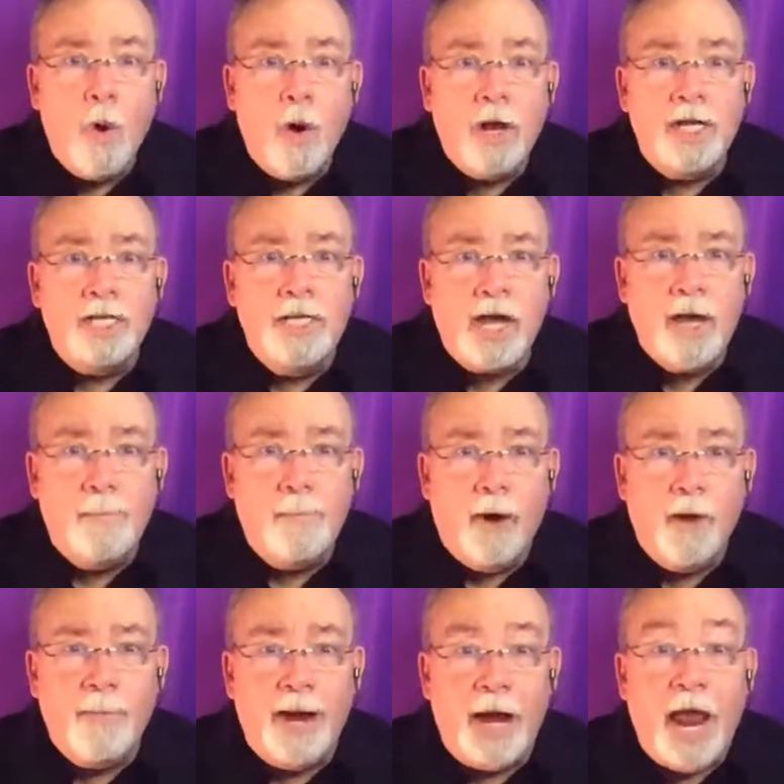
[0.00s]
Kentucky
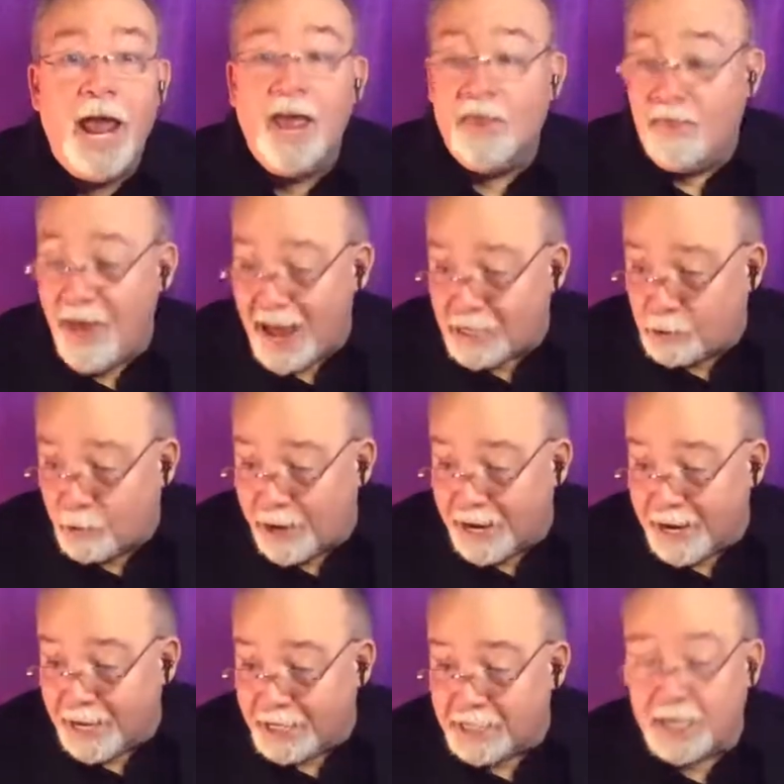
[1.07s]
bourbon. That's what it
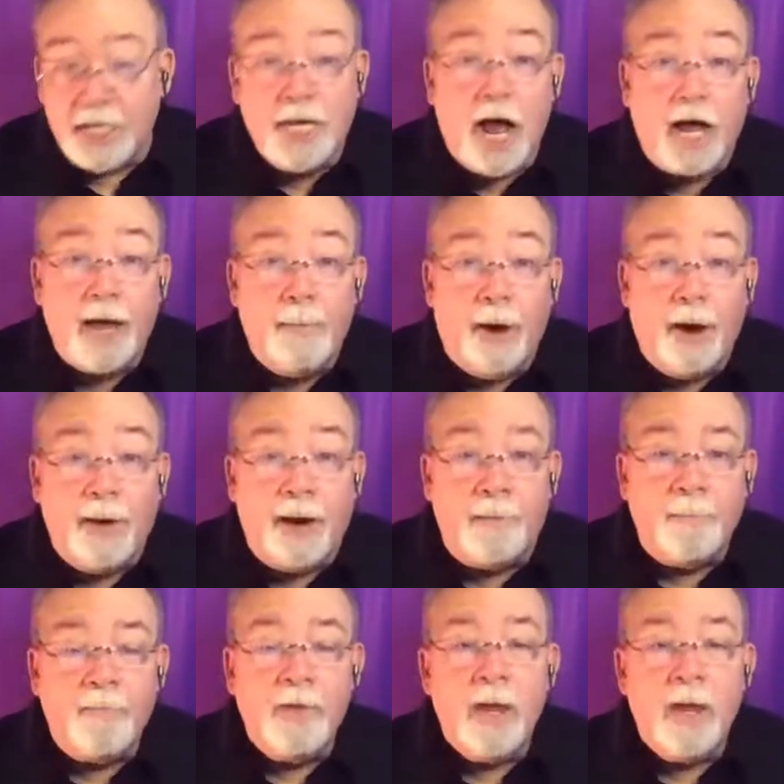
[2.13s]
is, Kentucky bourbon.